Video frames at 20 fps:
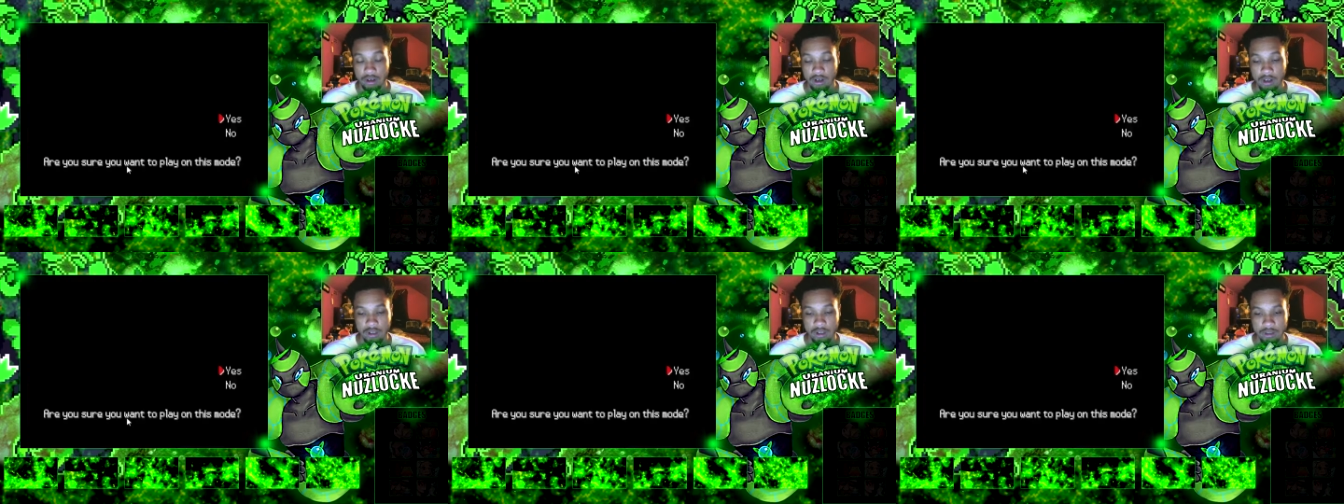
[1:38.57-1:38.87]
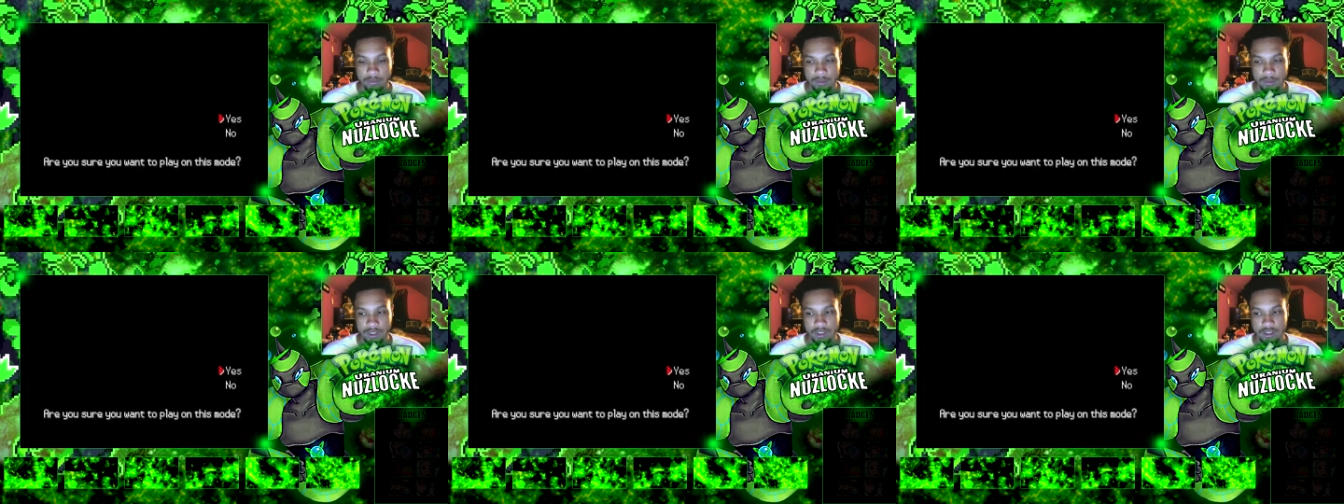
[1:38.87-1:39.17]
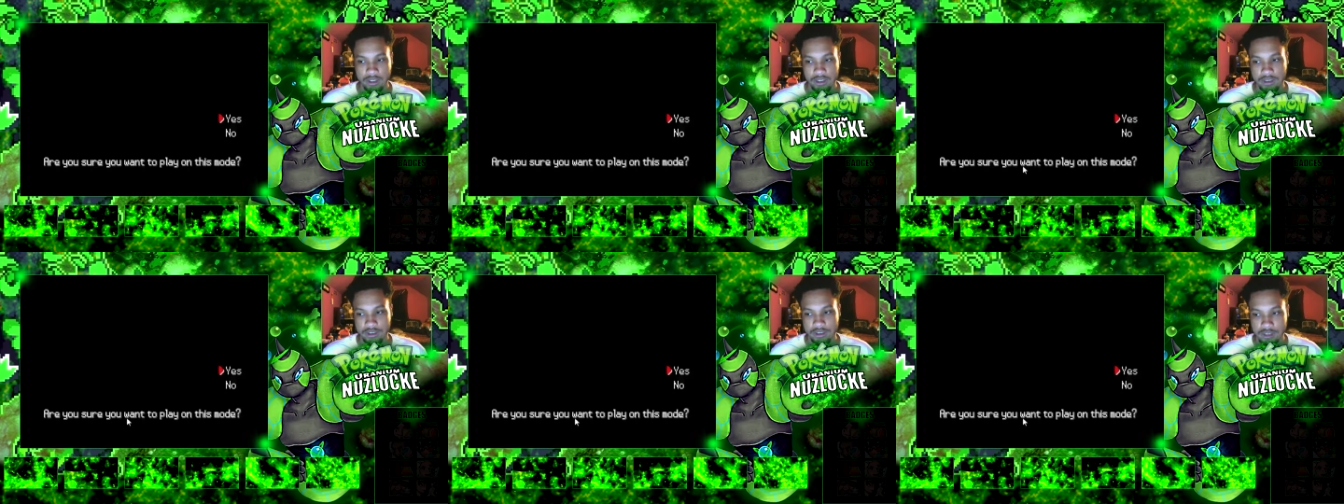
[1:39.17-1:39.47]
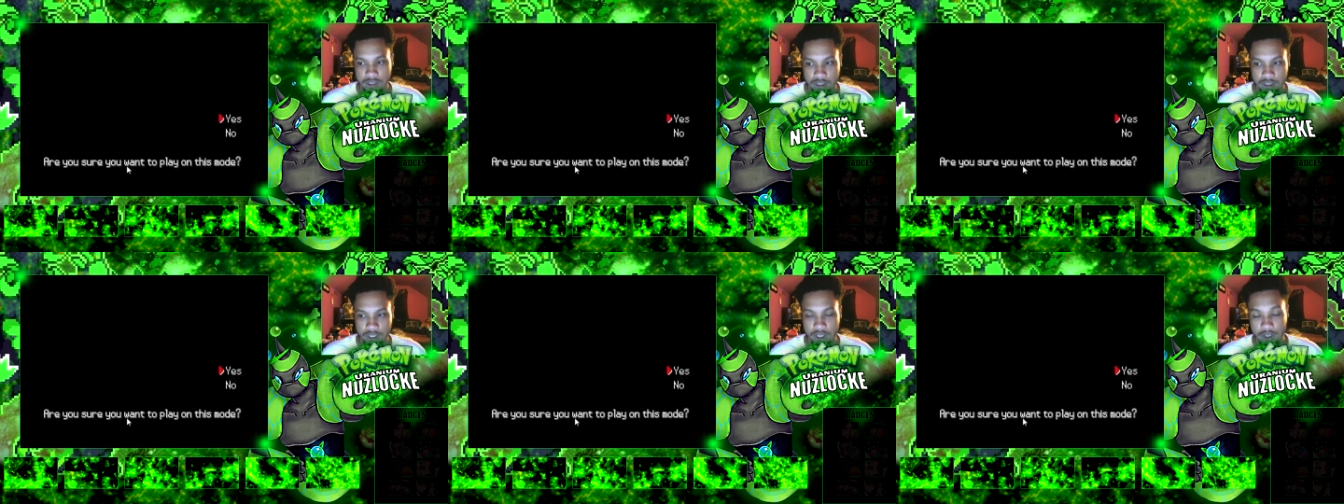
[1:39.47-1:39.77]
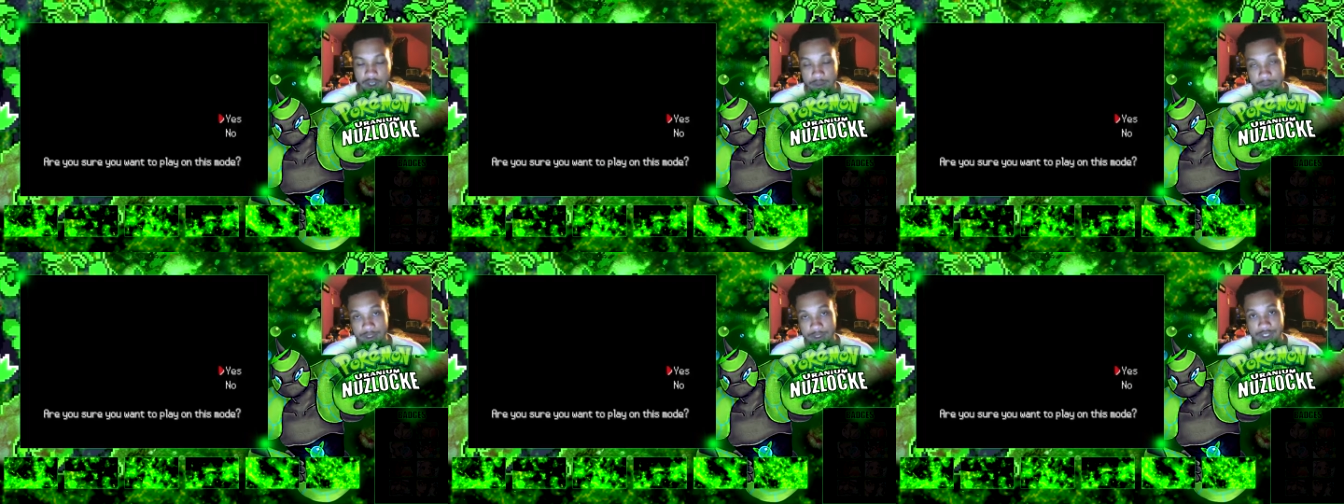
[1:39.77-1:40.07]
because it
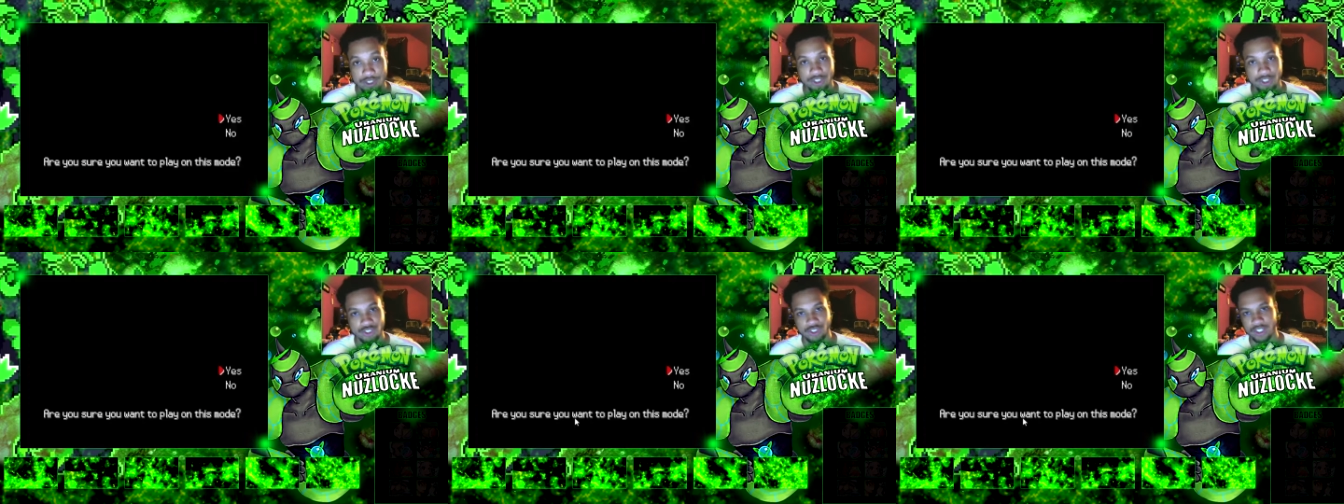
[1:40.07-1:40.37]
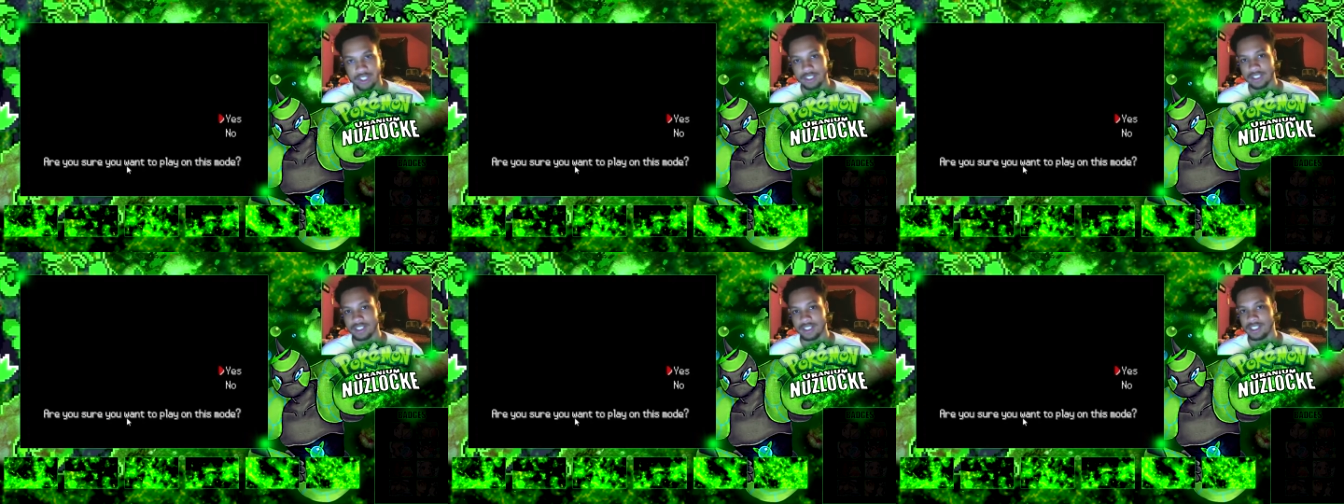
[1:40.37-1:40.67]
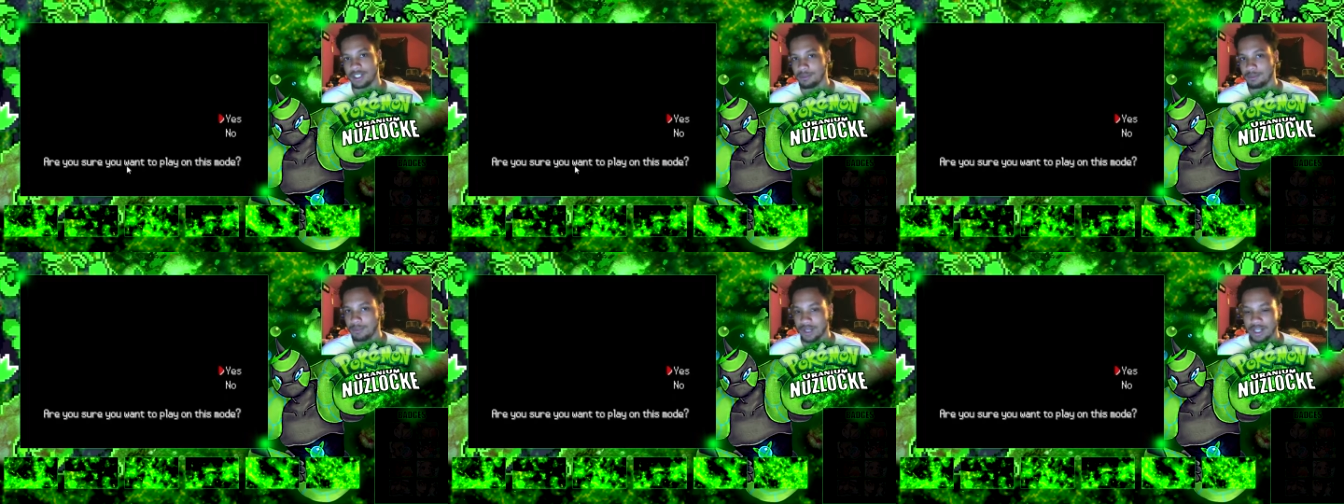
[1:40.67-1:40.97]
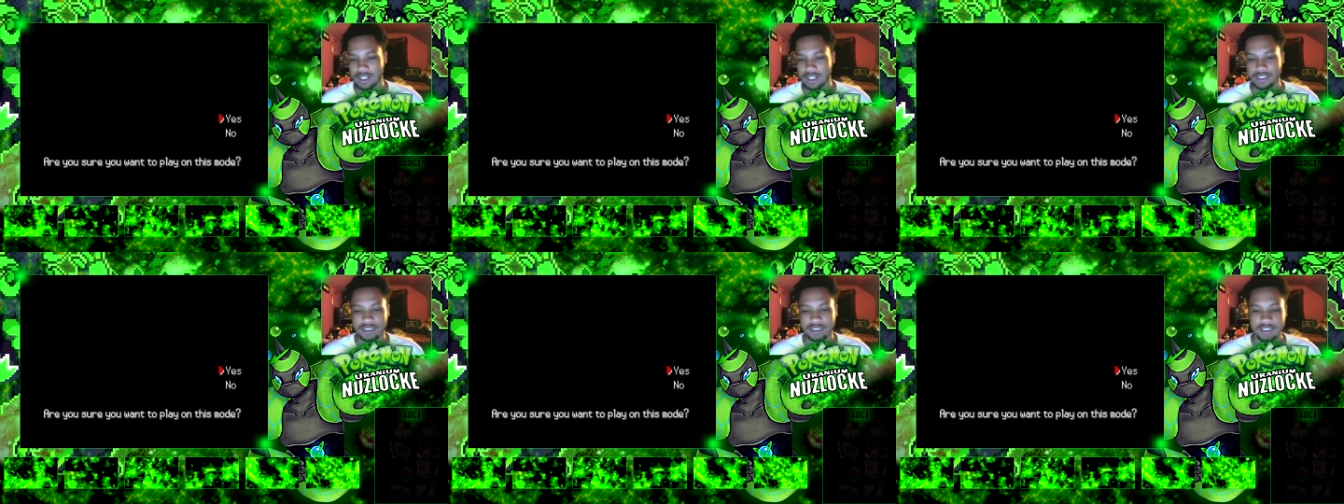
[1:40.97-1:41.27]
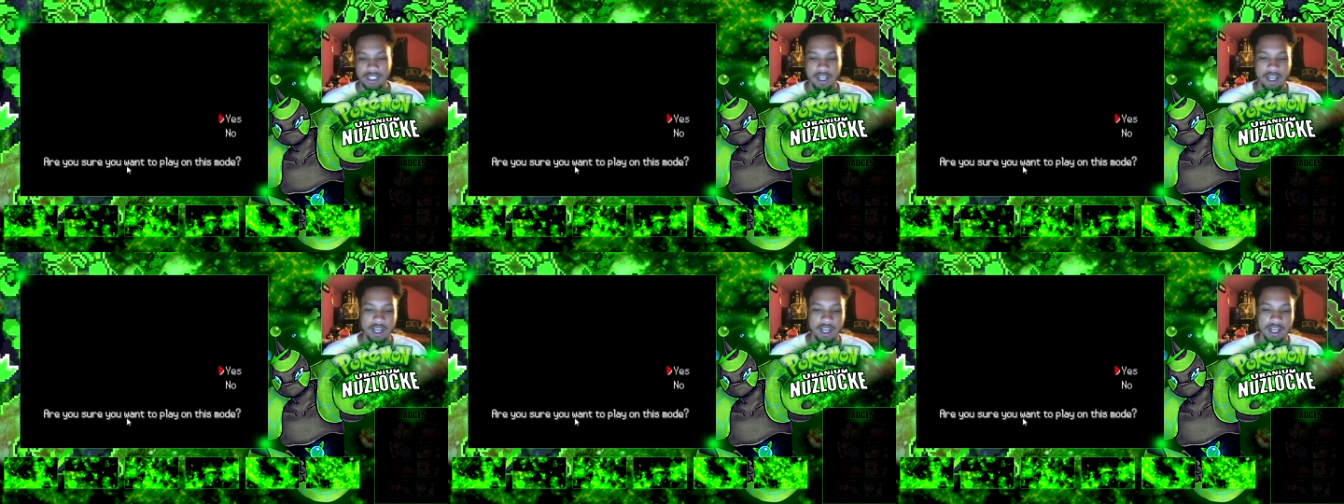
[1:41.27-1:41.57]
helps strengthen their bonds.
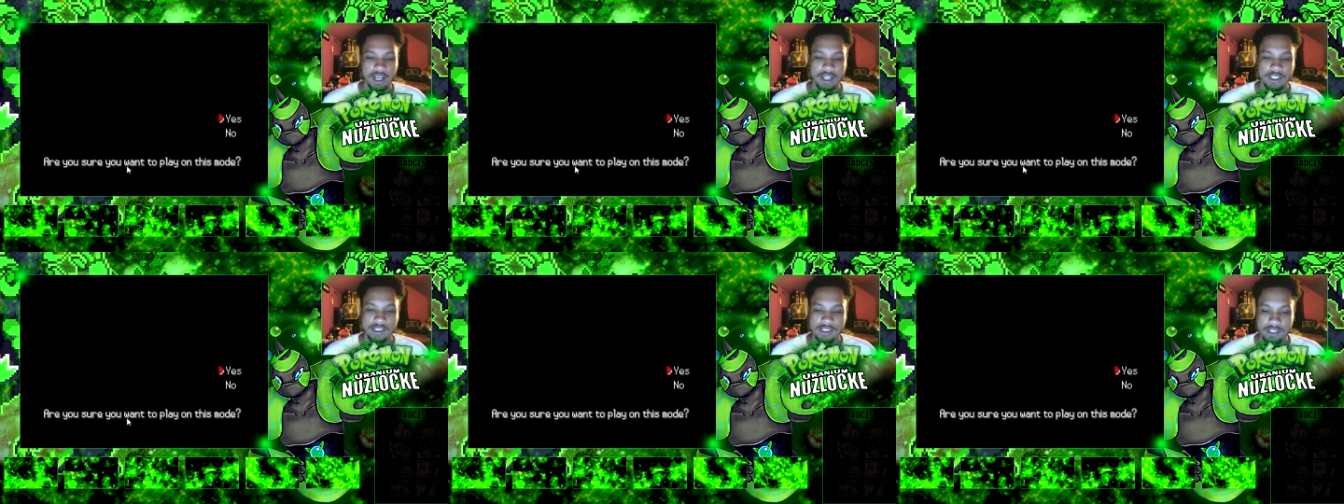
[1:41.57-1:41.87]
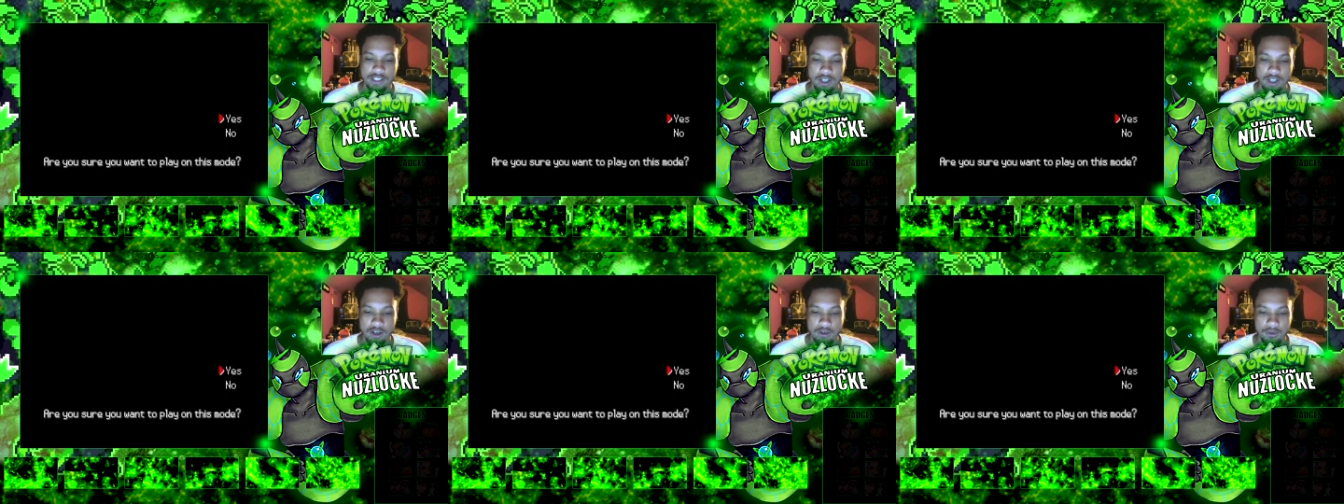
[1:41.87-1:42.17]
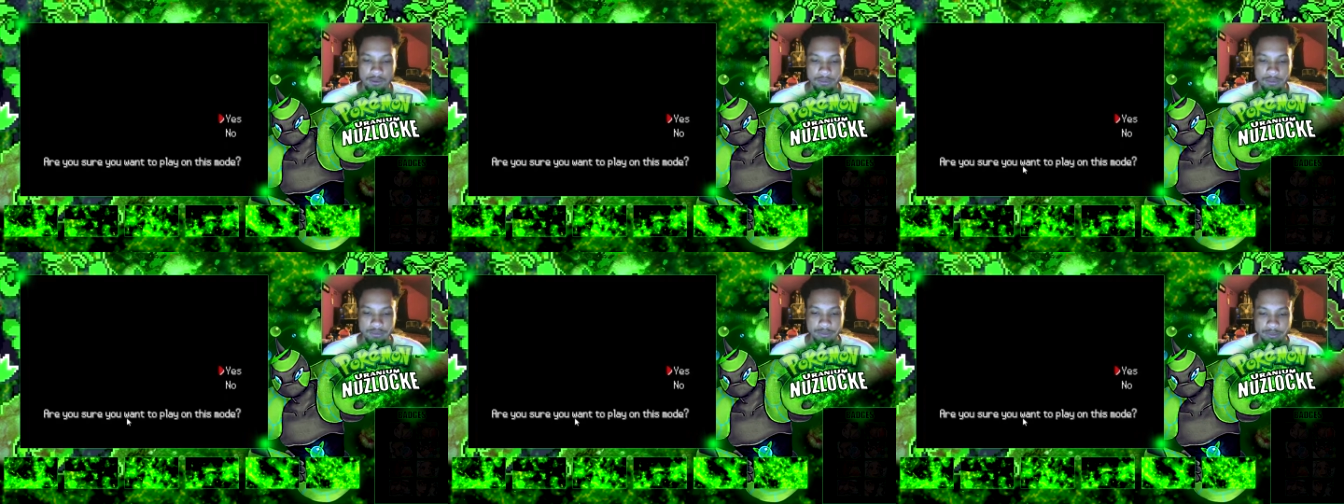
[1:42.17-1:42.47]
So,